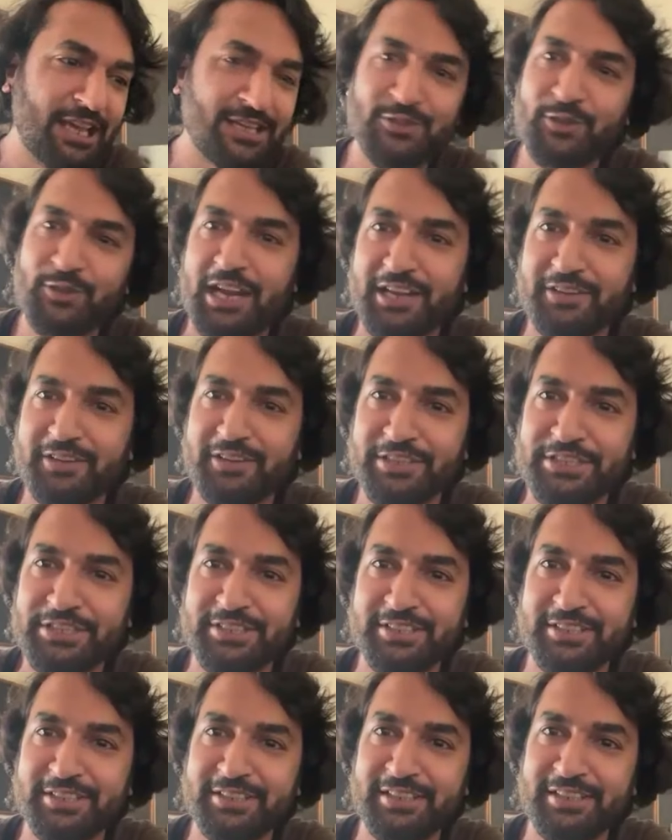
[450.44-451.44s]
has no
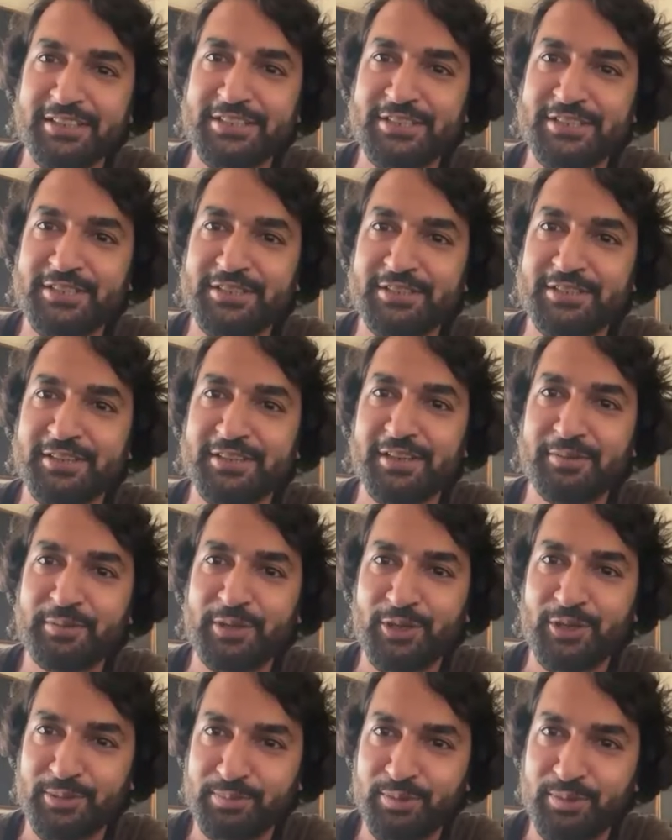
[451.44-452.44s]
language. It's
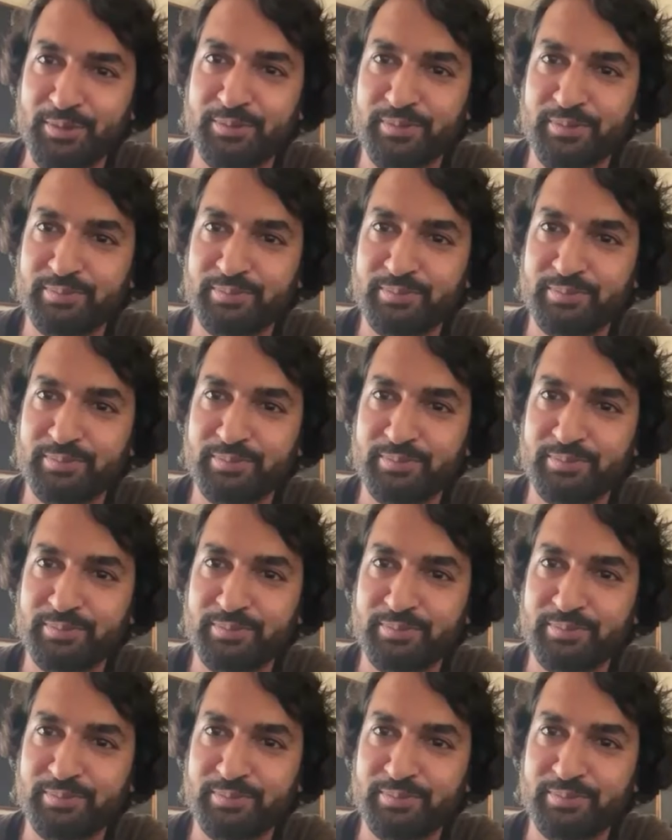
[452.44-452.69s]
beyond b